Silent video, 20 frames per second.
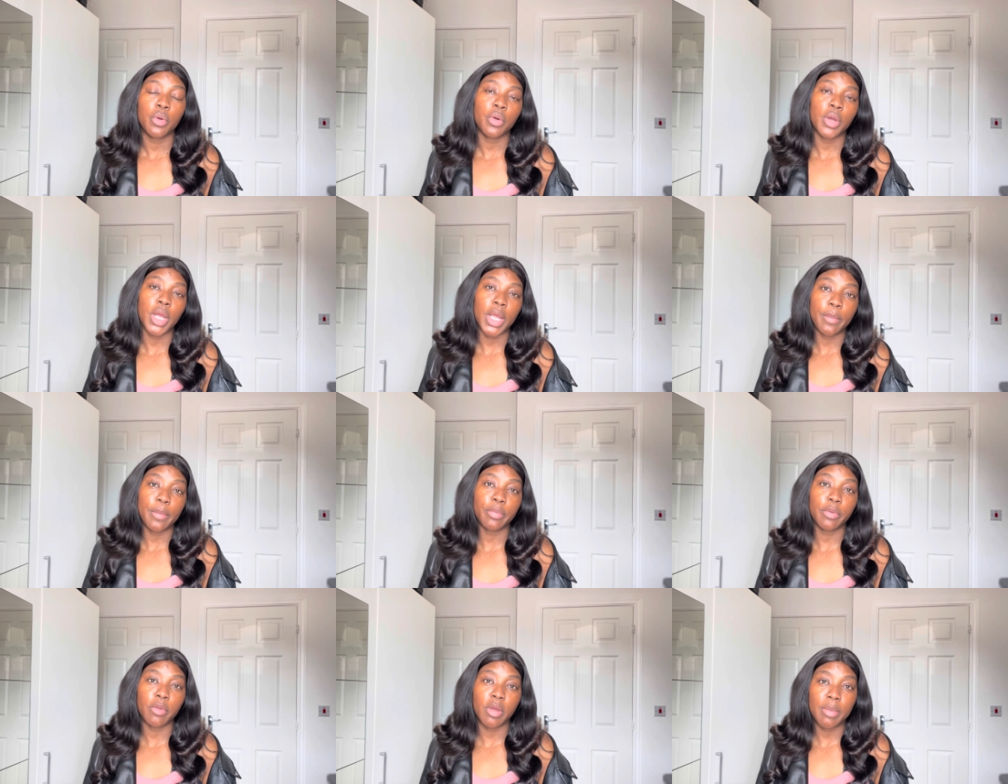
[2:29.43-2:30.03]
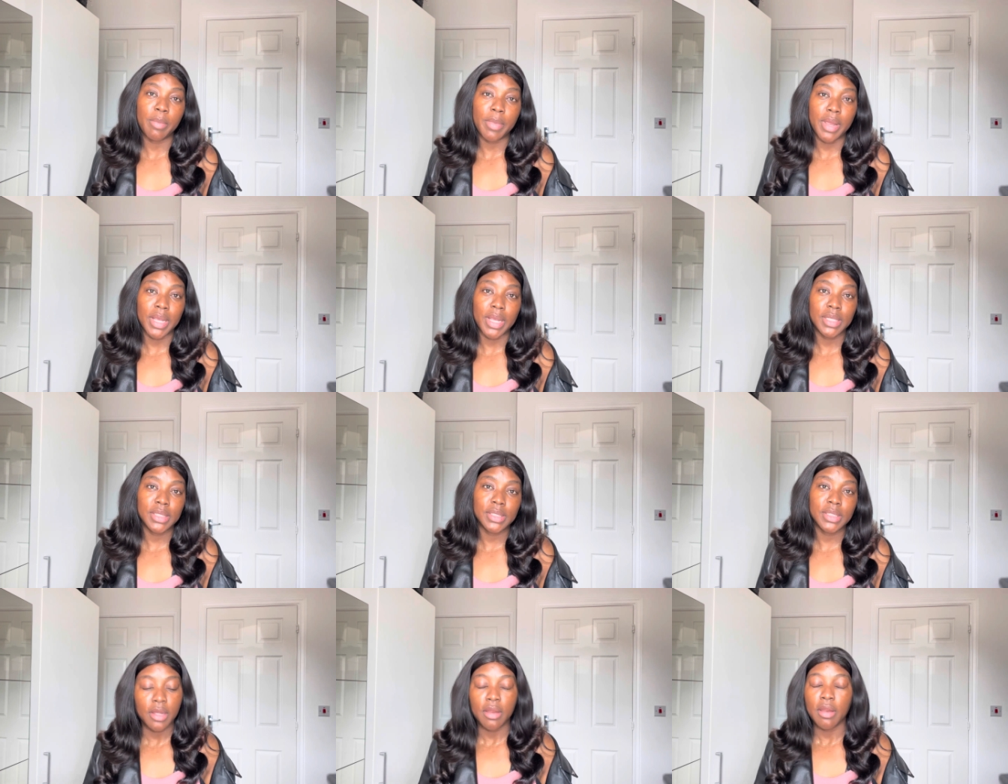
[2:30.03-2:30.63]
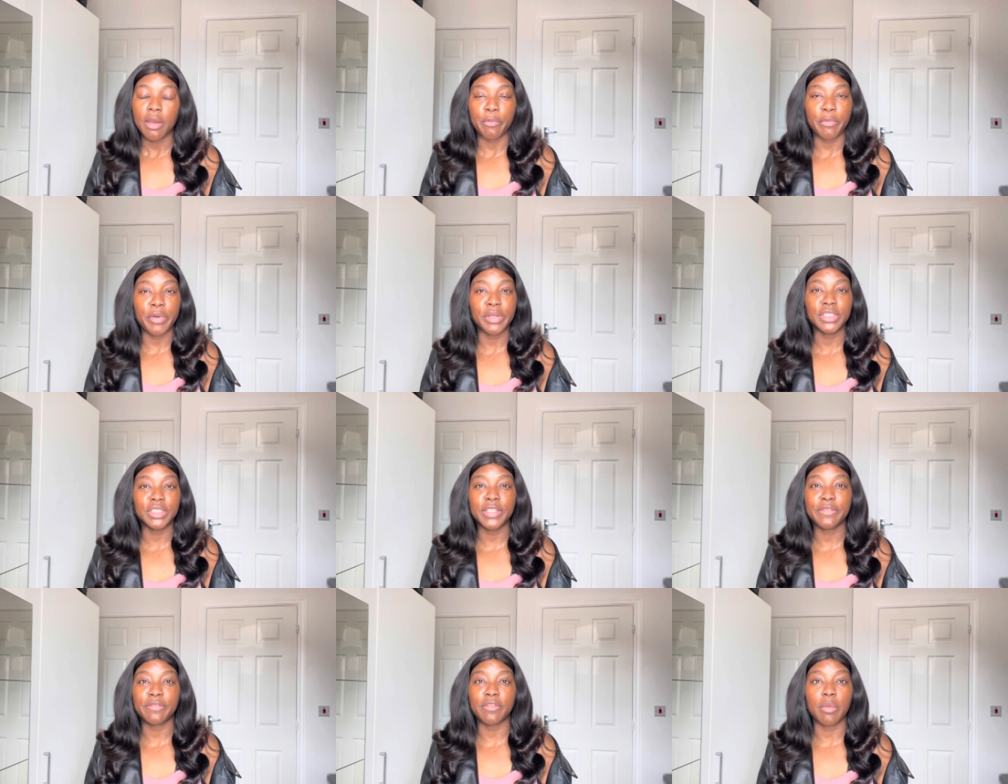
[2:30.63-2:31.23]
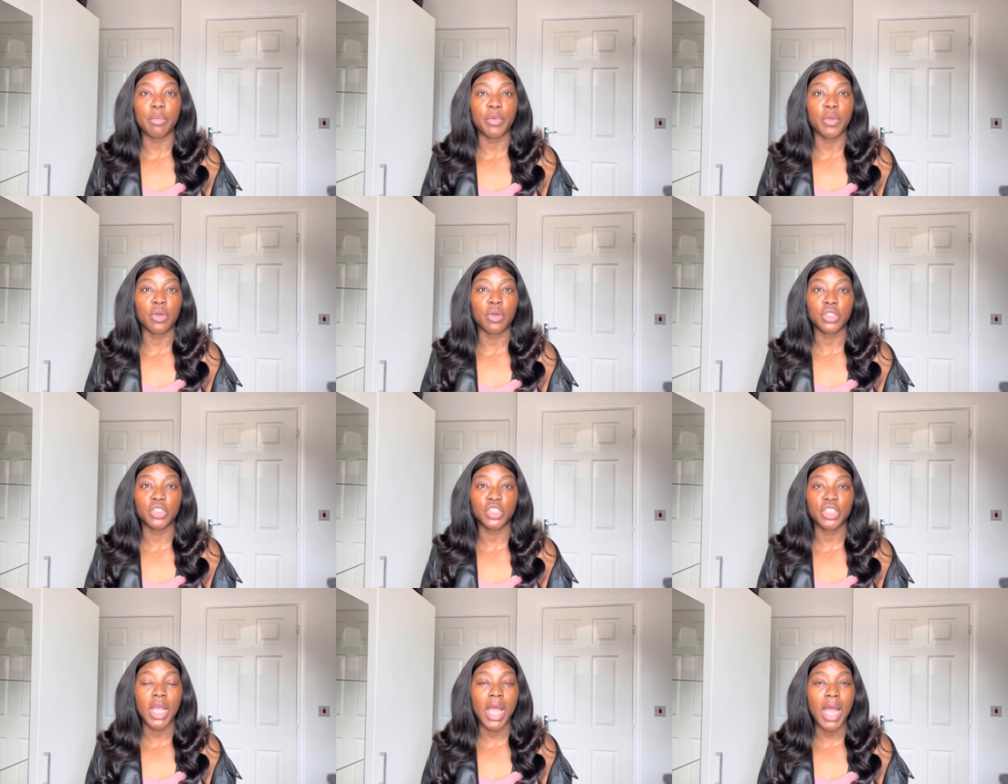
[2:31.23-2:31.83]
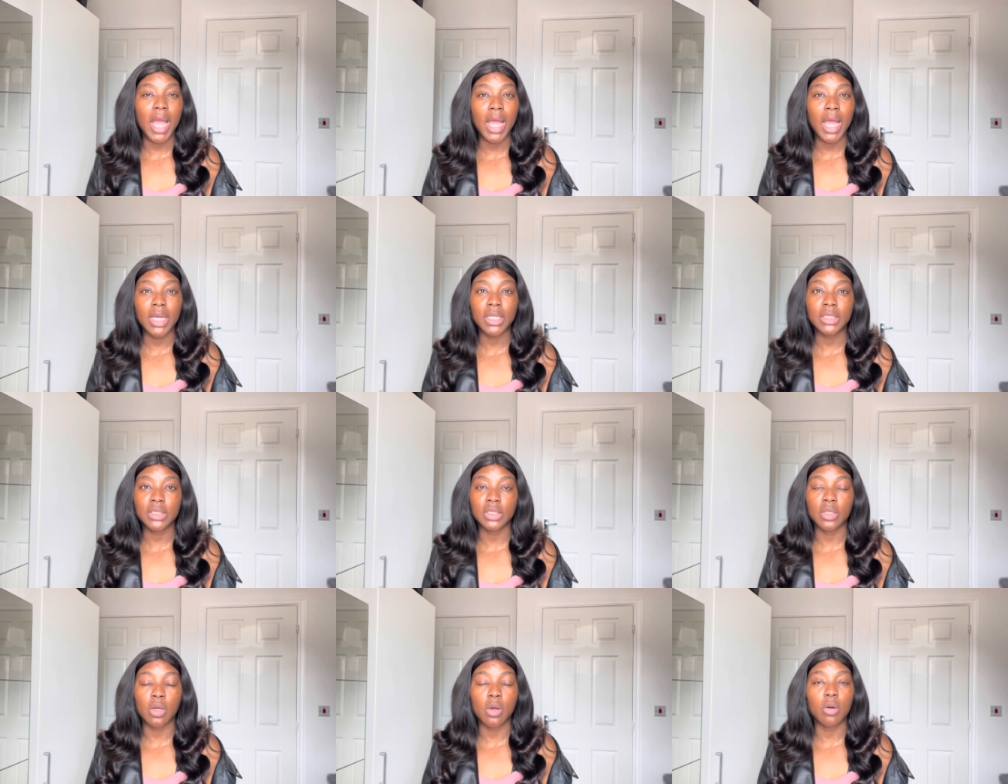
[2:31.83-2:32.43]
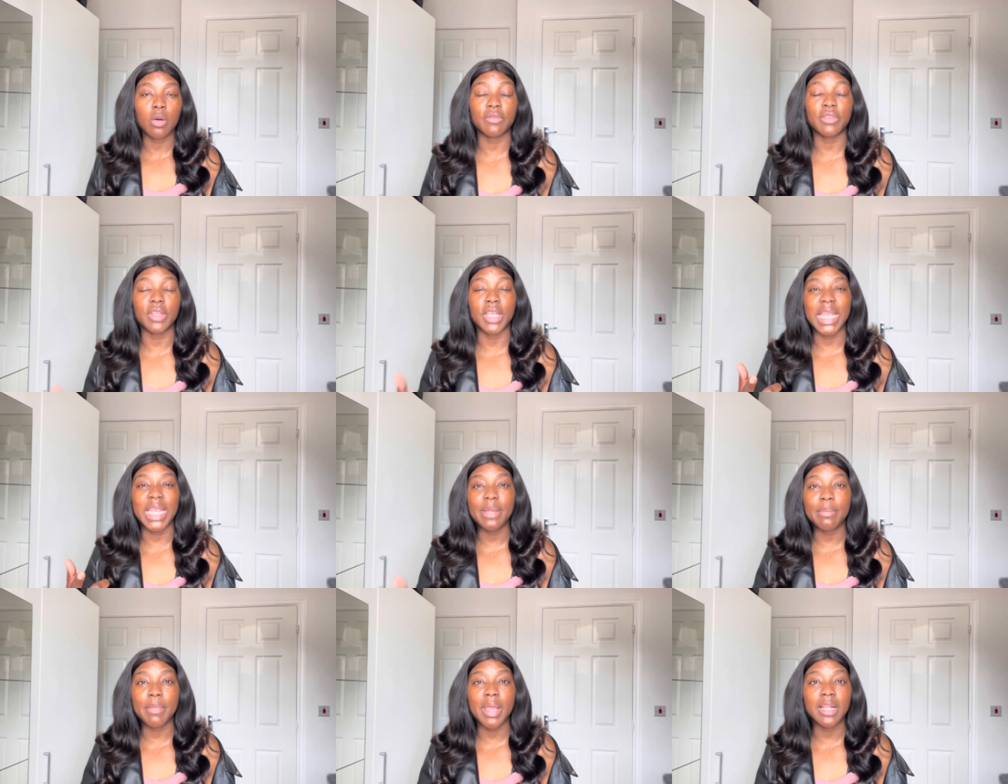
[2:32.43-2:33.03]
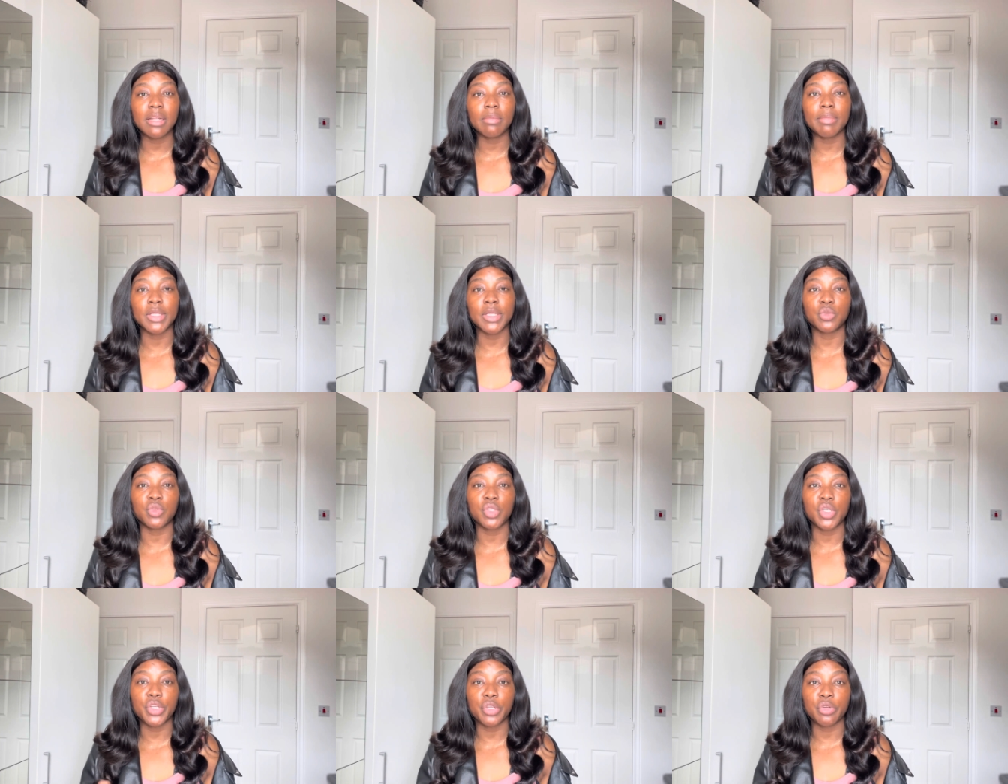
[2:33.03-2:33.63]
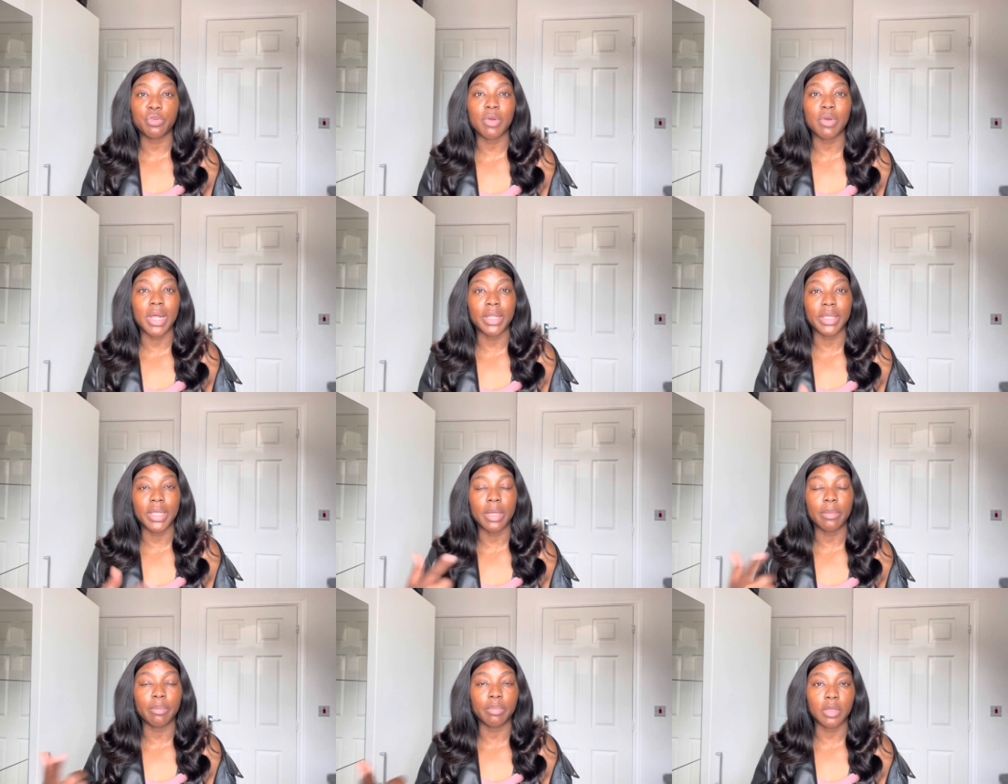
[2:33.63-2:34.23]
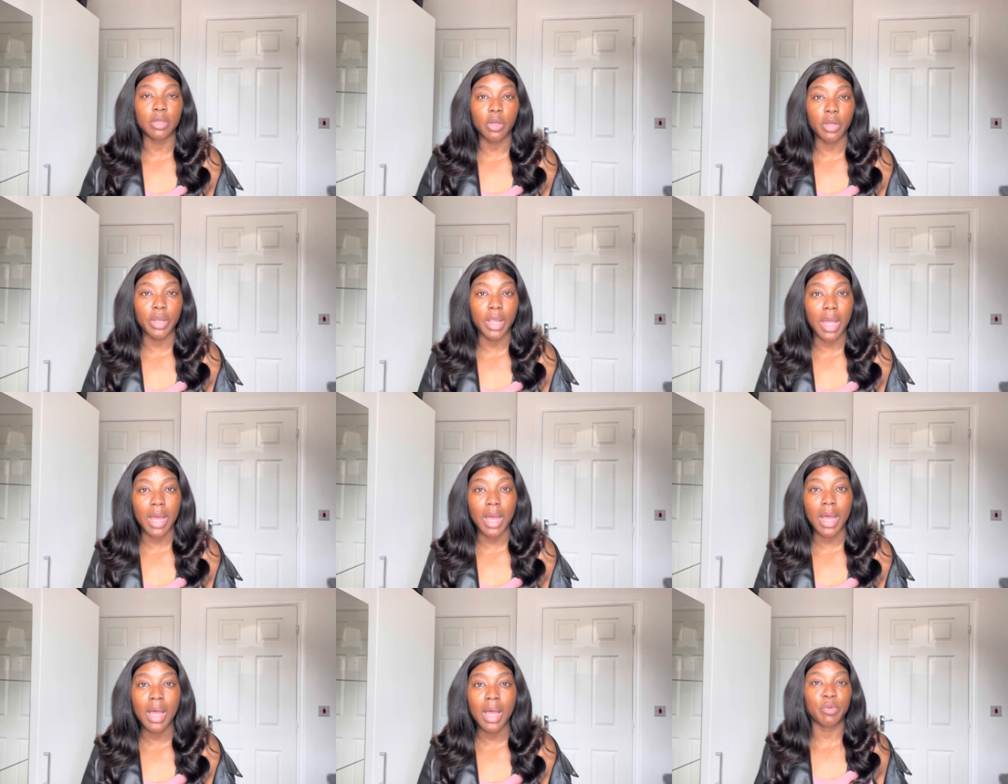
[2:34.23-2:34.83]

employment, ranging from your chat or the email between you and the employer.